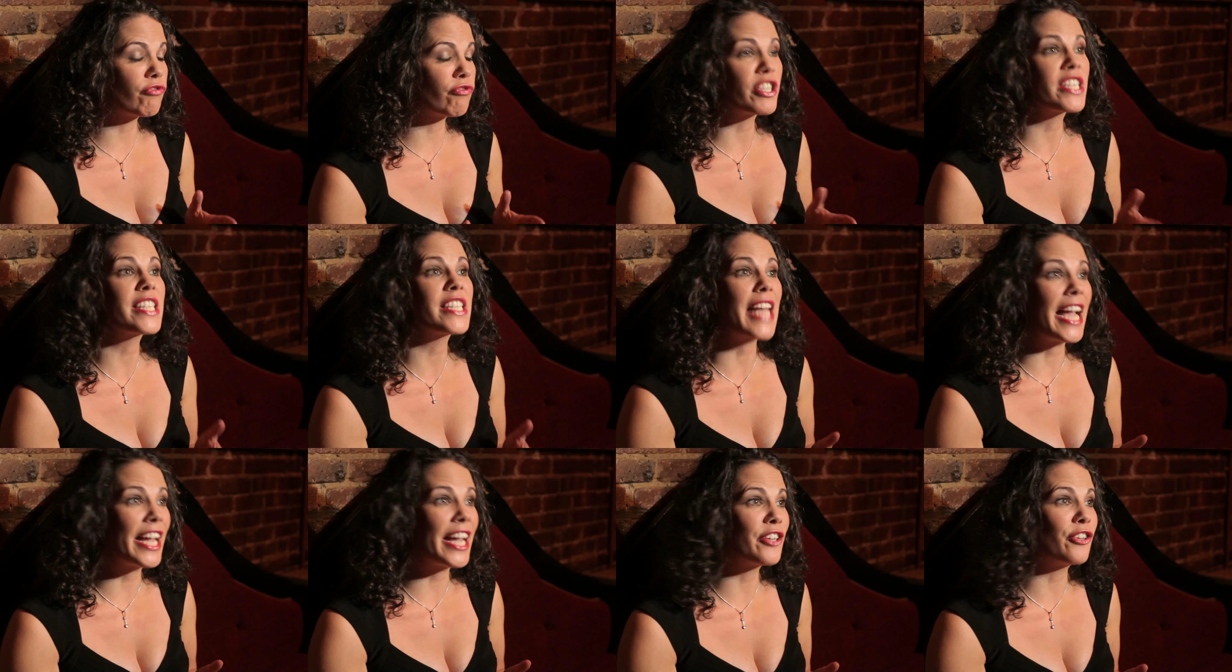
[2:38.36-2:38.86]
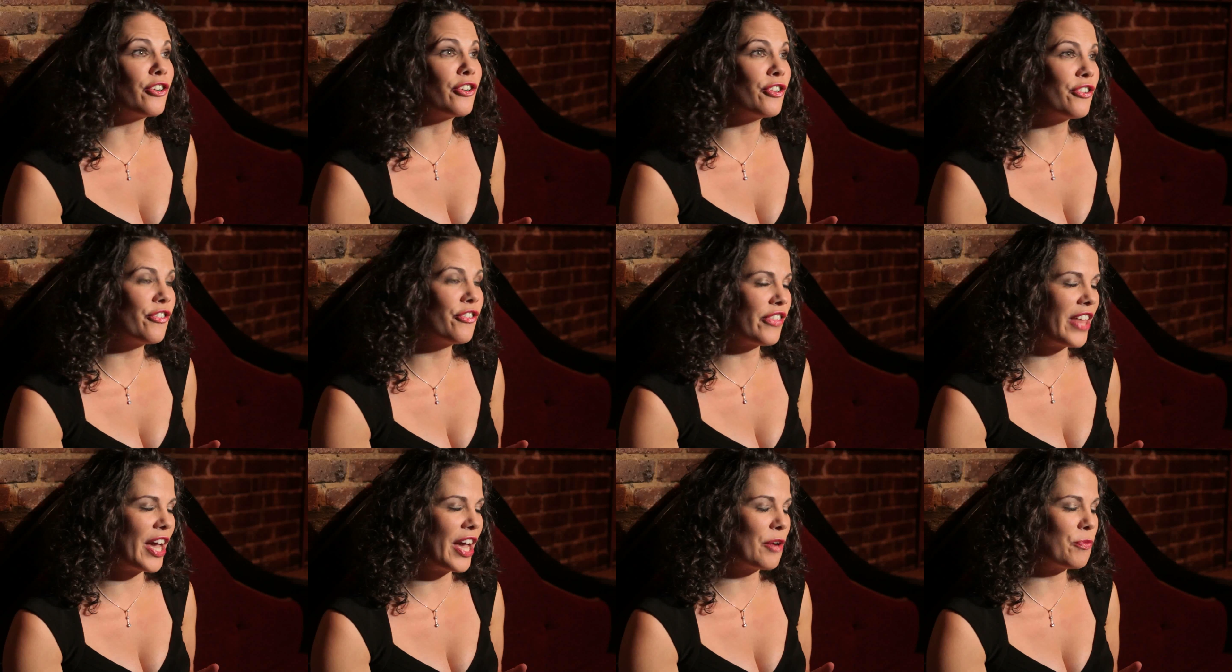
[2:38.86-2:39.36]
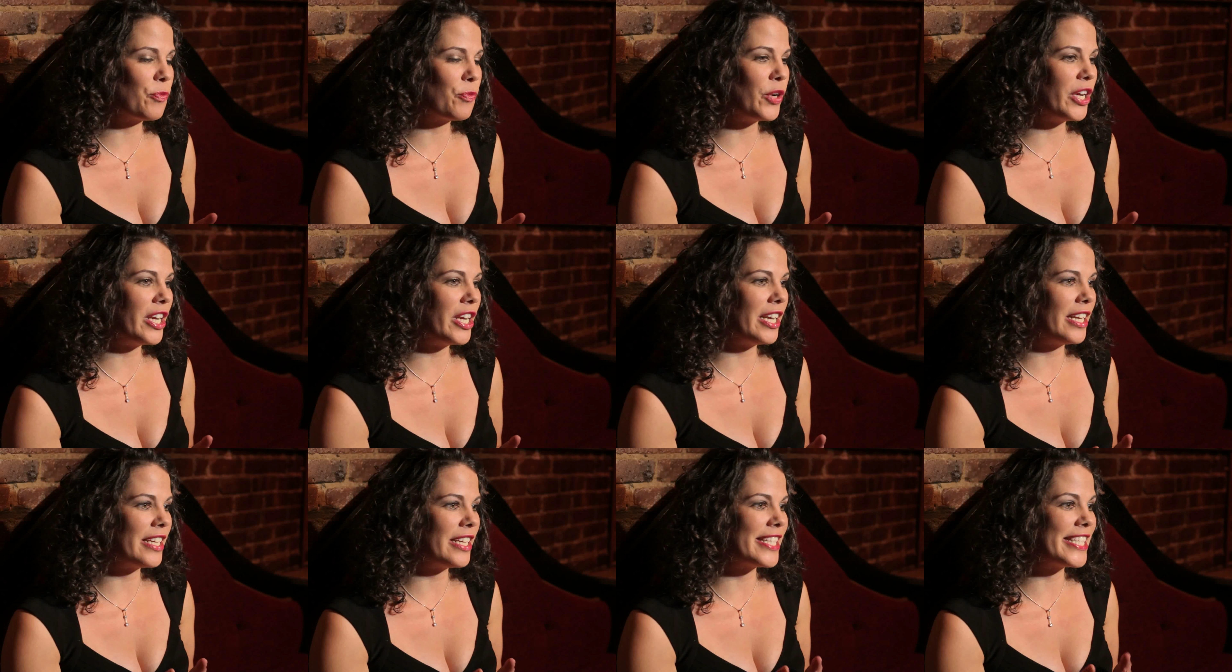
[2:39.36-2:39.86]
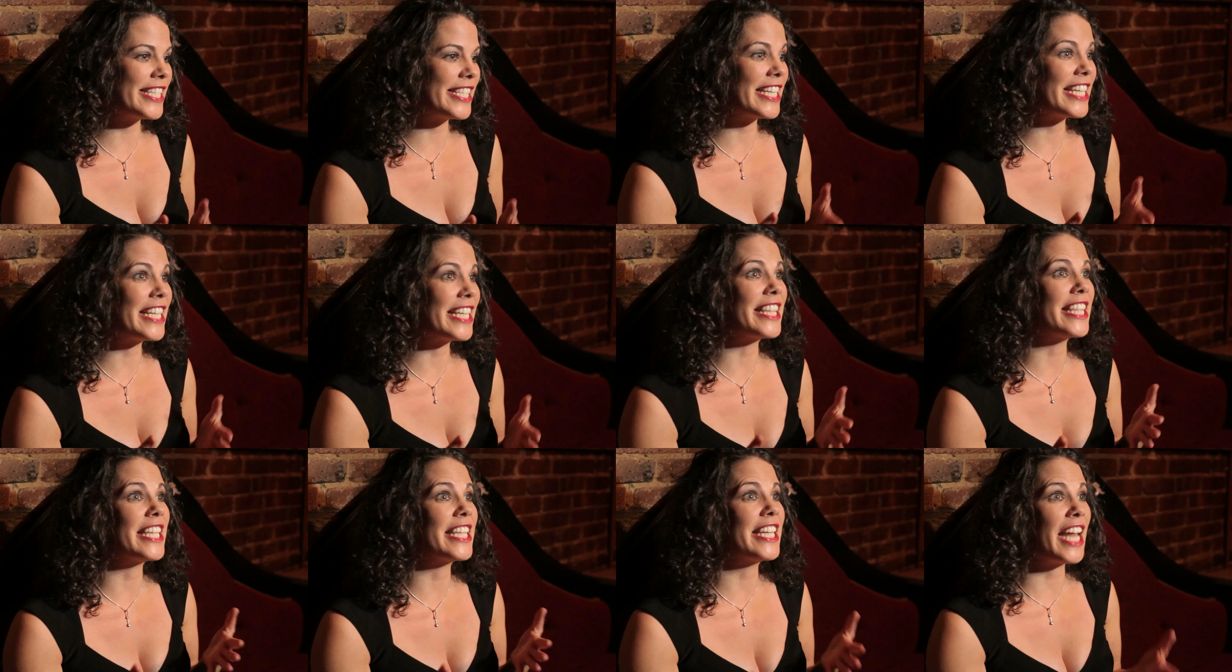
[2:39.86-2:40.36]
recital that we
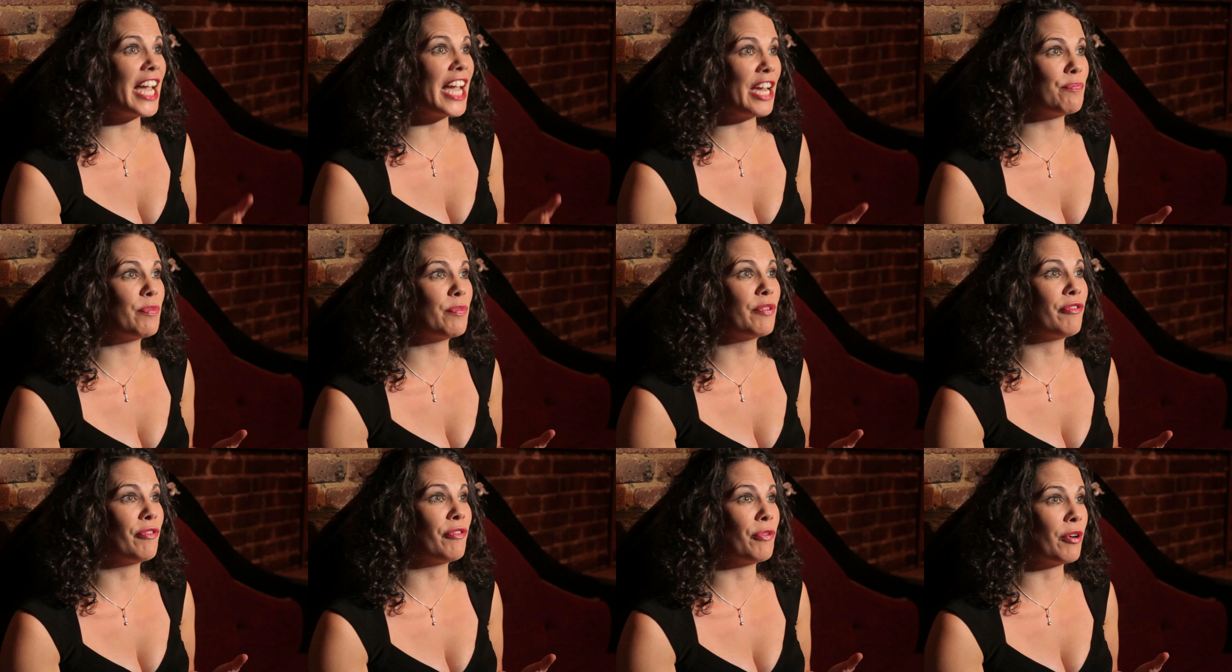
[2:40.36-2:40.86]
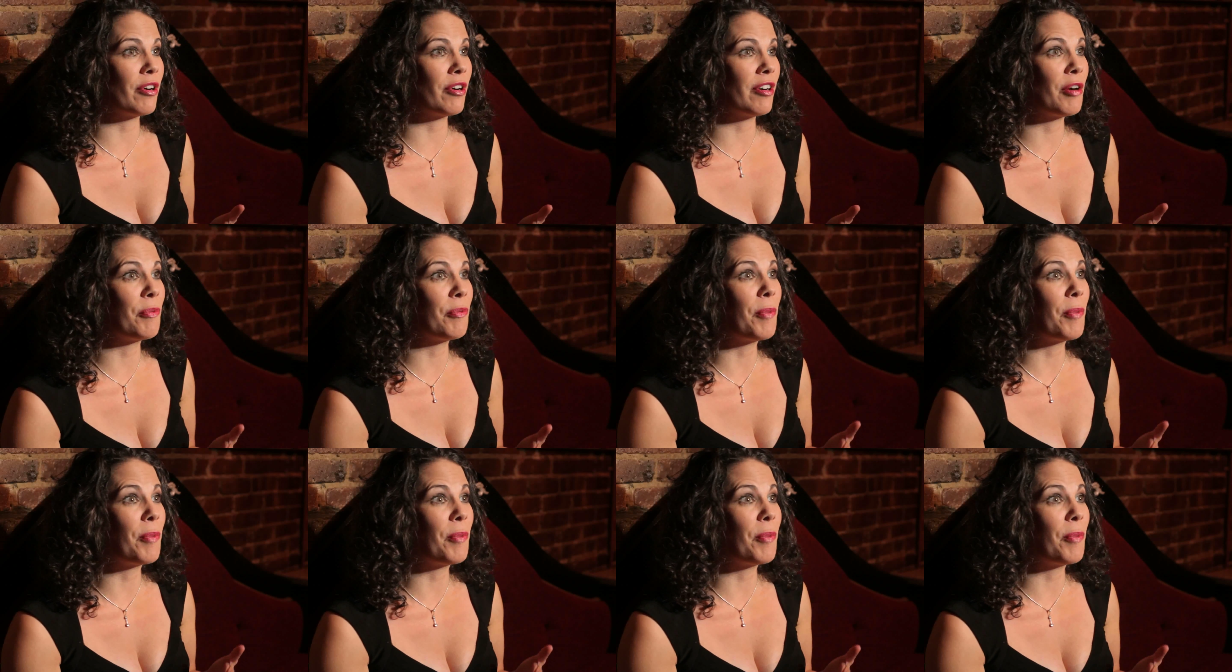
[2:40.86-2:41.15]
did the night before a